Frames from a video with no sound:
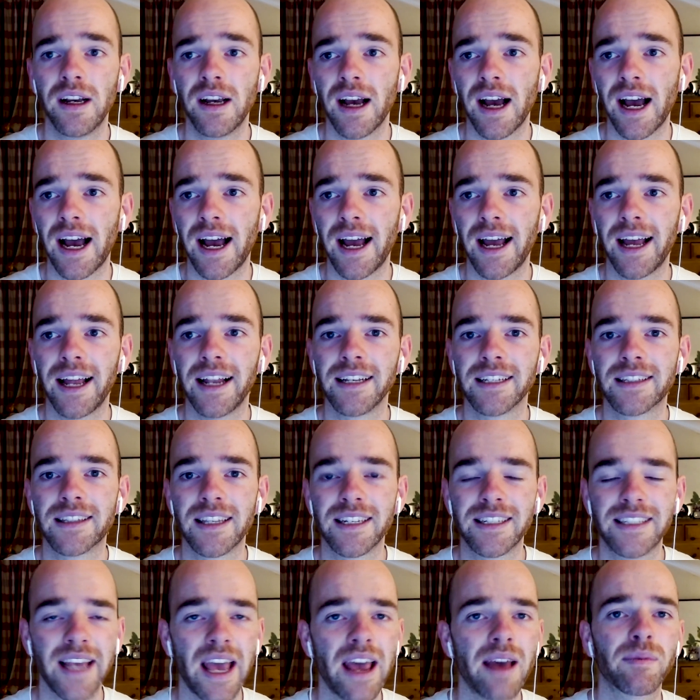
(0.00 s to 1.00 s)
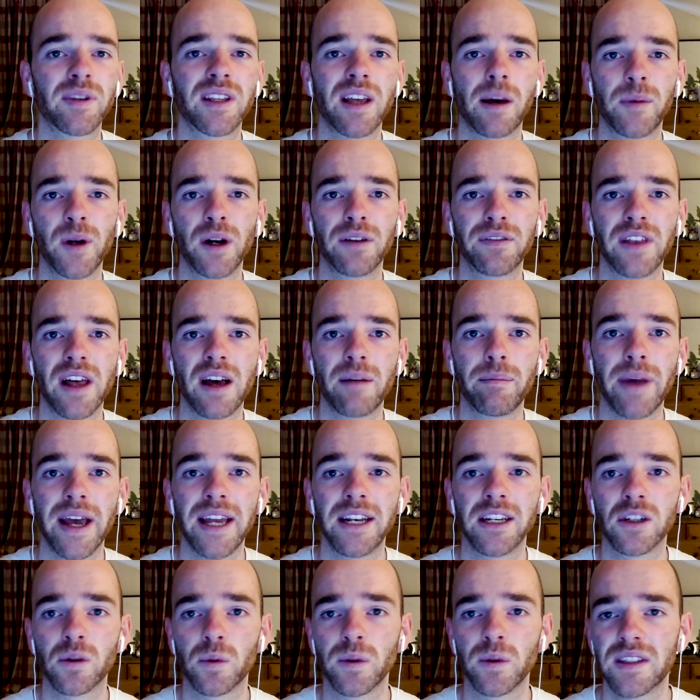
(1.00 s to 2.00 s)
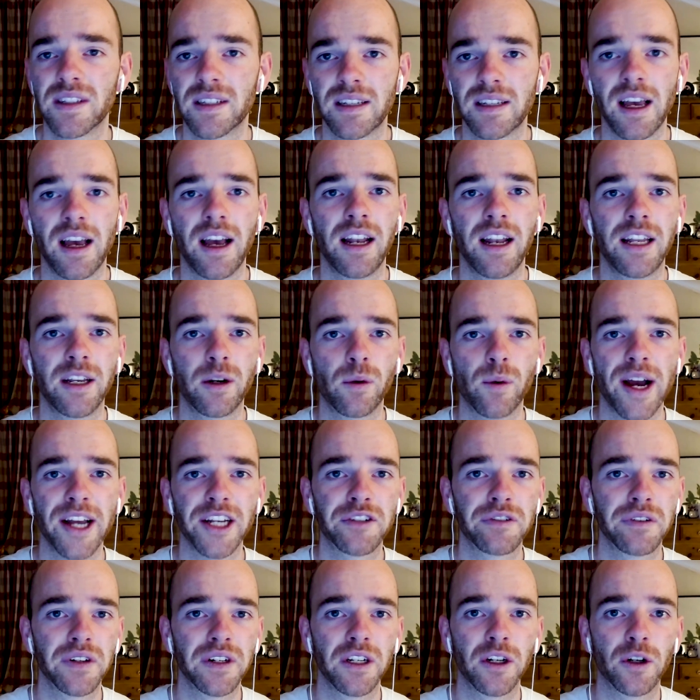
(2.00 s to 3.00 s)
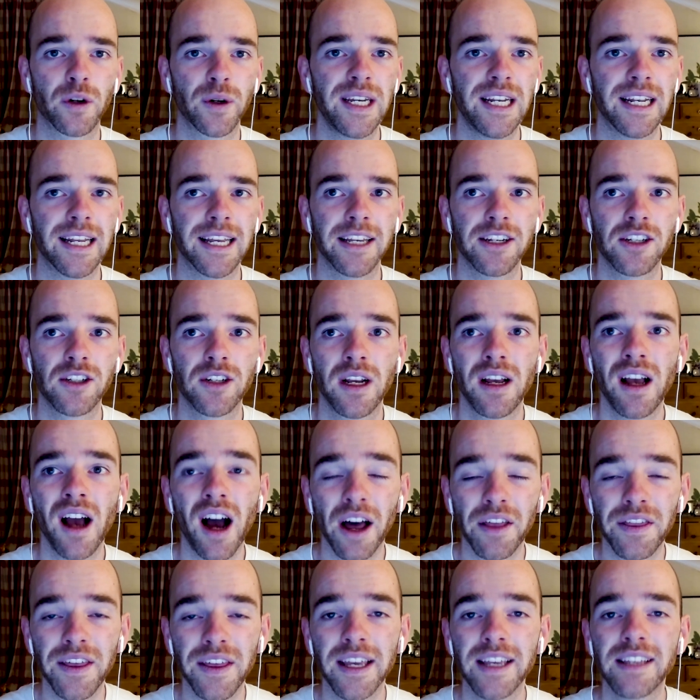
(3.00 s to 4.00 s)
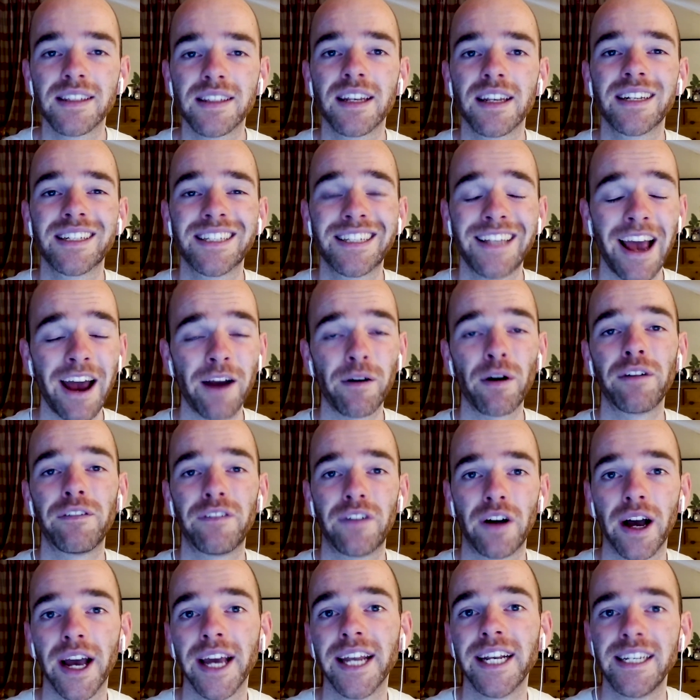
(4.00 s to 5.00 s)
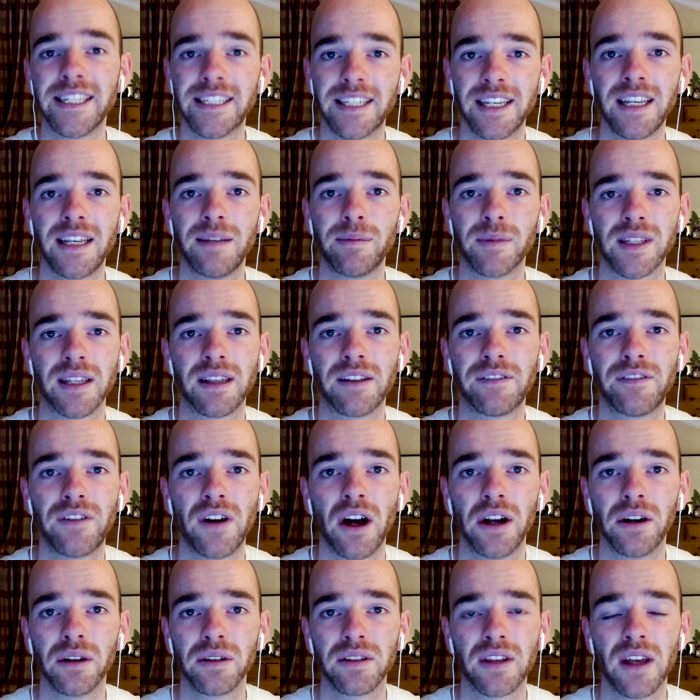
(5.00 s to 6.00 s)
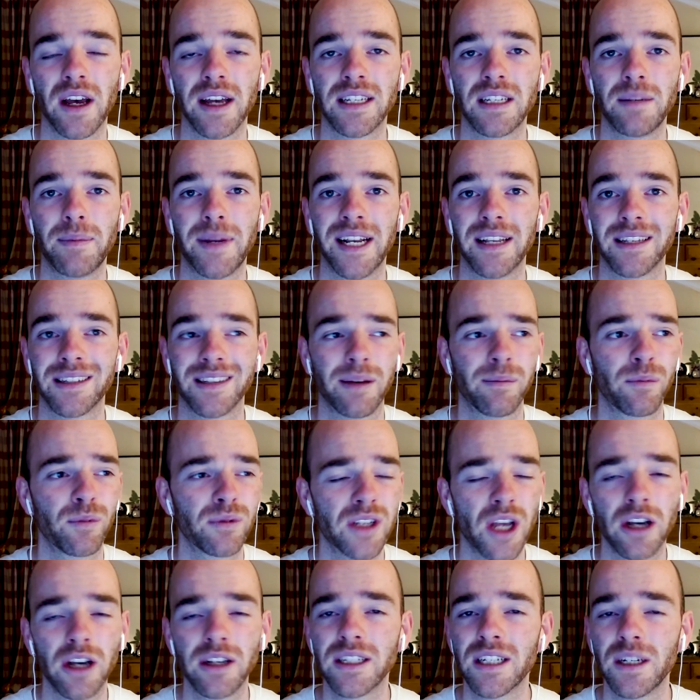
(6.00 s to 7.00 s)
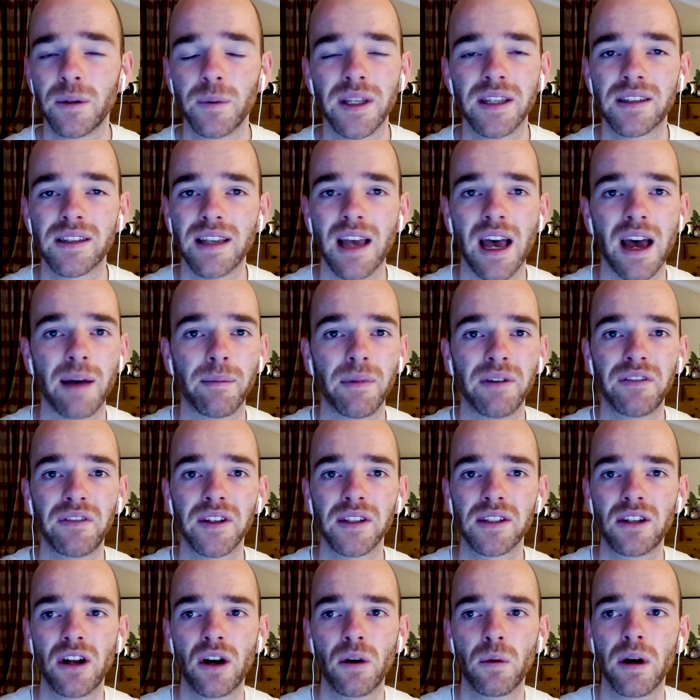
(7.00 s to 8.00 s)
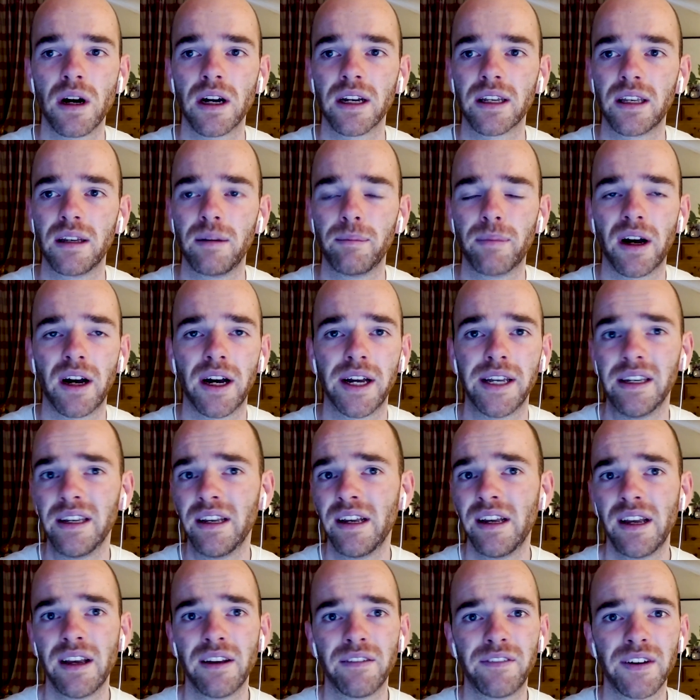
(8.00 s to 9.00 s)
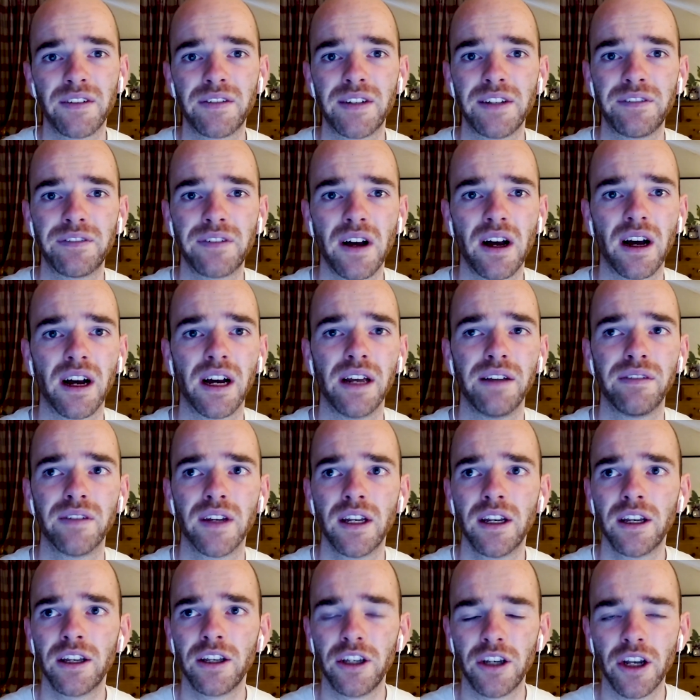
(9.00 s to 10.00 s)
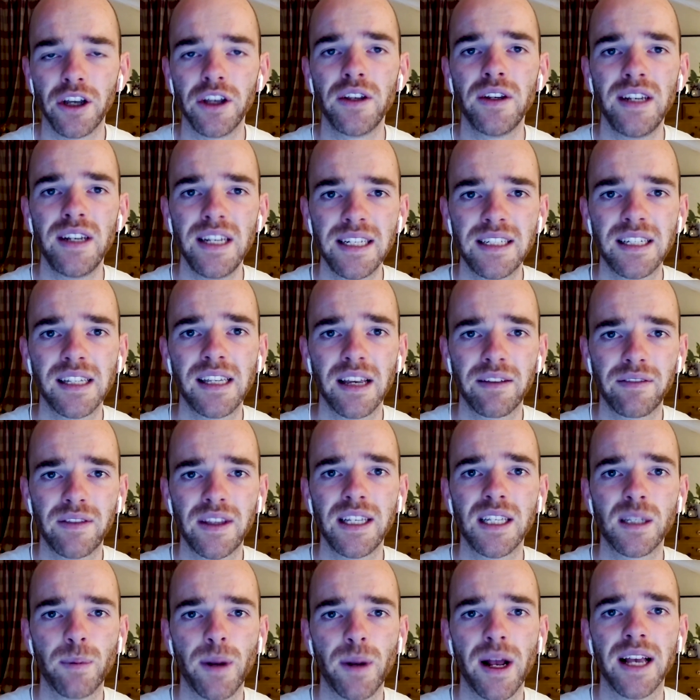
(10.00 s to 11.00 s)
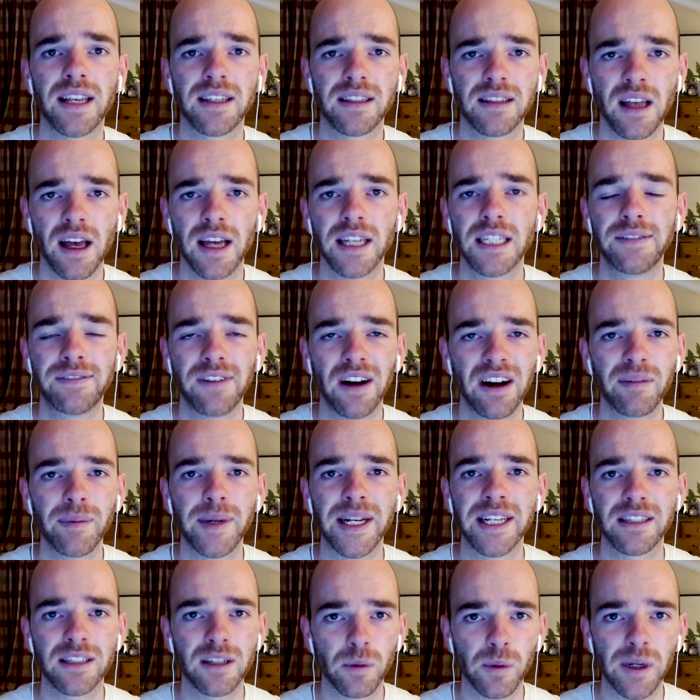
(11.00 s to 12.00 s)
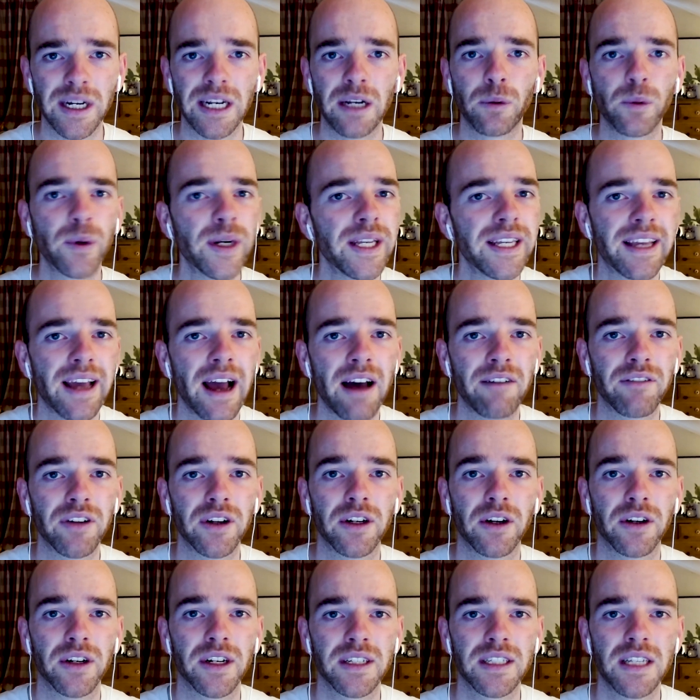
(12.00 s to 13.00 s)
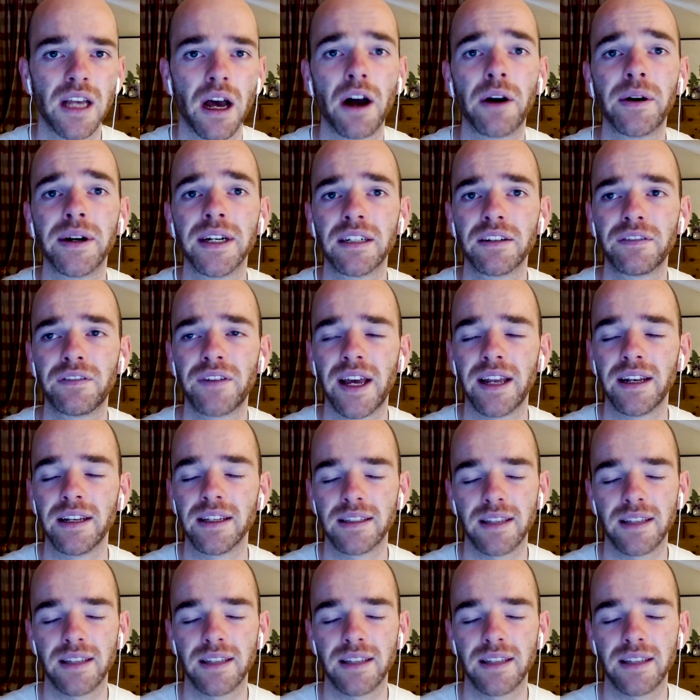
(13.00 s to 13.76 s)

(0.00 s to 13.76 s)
And the depth coming off that bench with Sterling, Rashford and Grealish, I think is going to terrify any teams in the final 30 minutes. I'm totally with Sam. If it's not working by 55, you need to give these players 35 minutes to really wreak havoc on a tiring defence.